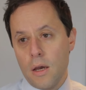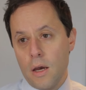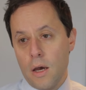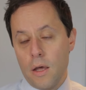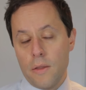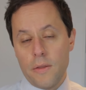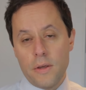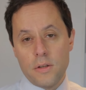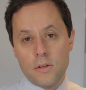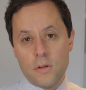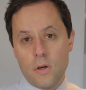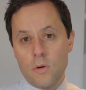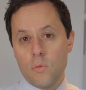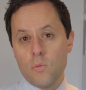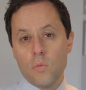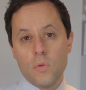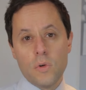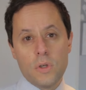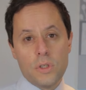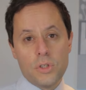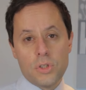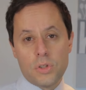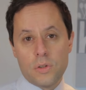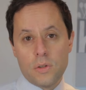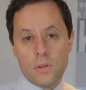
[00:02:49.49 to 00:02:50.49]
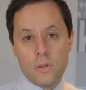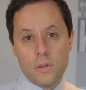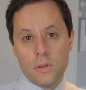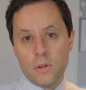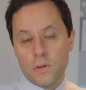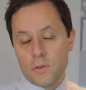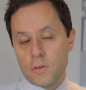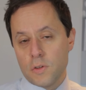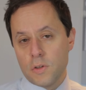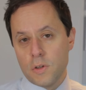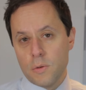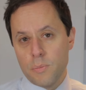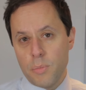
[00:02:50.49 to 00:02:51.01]
and they don't wish to
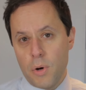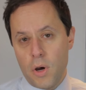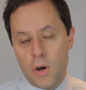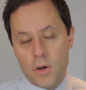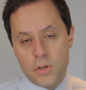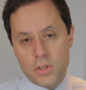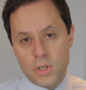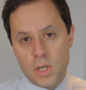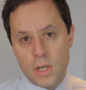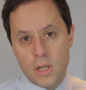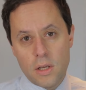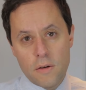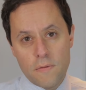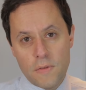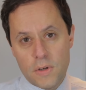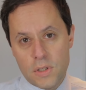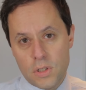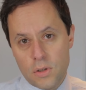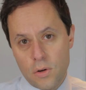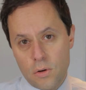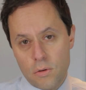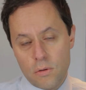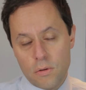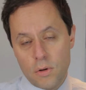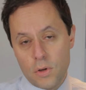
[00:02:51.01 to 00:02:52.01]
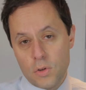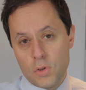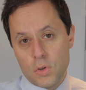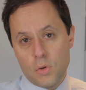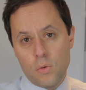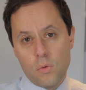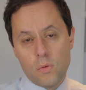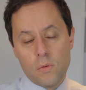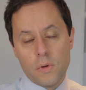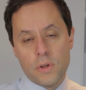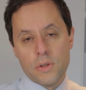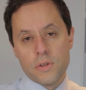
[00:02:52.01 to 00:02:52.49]
look to pass any of it on at all,